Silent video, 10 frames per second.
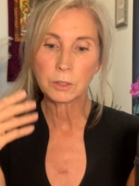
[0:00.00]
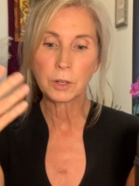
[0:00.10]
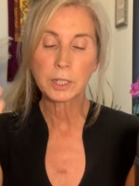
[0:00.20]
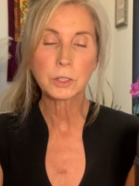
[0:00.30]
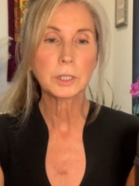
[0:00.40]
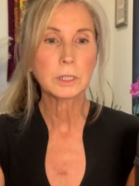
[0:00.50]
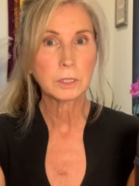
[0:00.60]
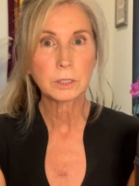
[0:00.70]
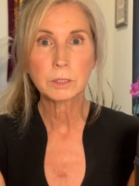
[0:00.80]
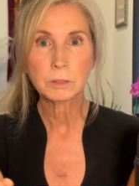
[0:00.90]
actually
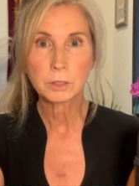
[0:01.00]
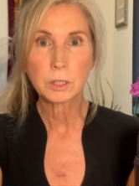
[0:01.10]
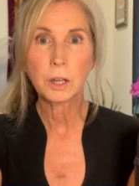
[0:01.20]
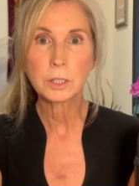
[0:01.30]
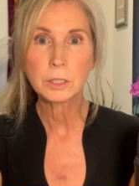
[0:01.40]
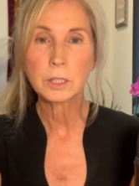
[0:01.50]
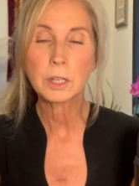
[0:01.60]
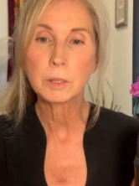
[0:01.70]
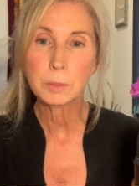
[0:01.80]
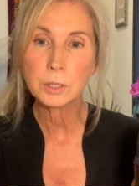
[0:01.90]
talking to the
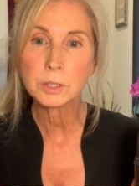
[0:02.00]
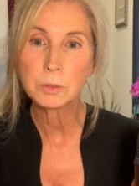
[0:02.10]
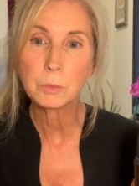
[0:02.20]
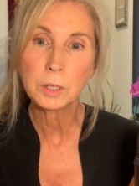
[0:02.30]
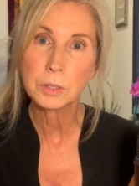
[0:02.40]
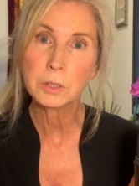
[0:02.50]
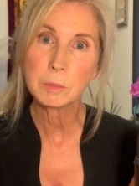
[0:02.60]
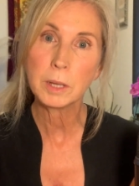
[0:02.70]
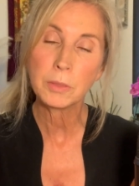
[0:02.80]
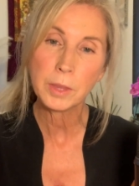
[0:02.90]
other person, wondering
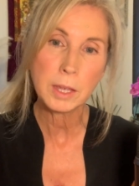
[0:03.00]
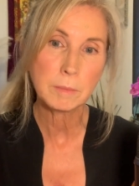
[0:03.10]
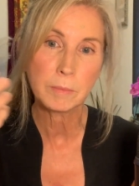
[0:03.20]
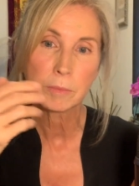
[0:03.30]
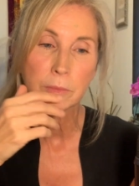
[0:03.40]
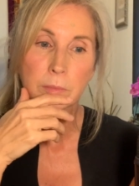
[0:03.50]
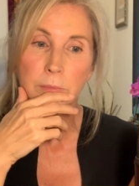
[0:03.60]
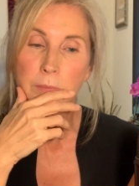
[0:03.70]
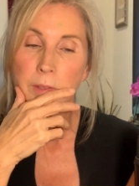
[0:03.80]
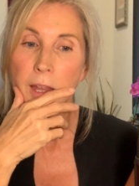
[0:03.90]
about them,
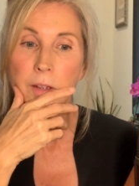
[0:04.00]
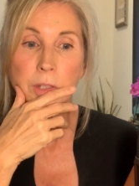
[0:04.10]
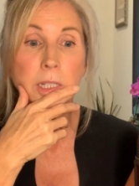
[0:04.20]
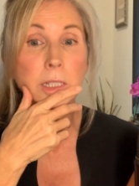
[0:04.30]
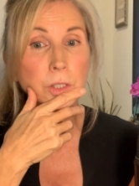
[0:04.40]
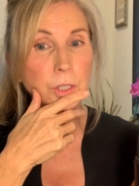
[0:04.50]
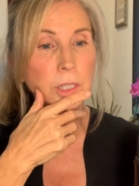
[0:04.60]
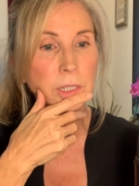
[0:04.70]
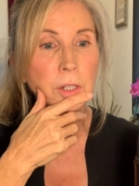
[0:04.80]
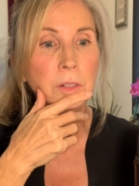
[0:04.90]
having an
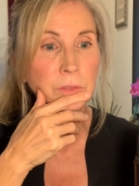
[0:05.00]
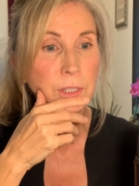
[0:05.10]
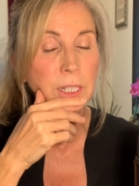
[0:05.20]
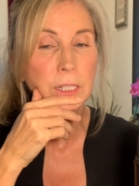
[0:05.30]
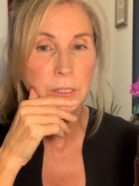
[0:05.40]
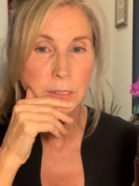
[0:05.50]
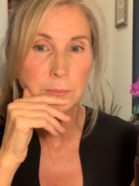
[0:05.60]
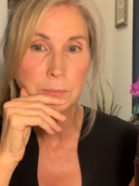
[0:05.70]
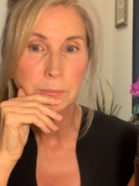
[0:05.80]
interesting conversation,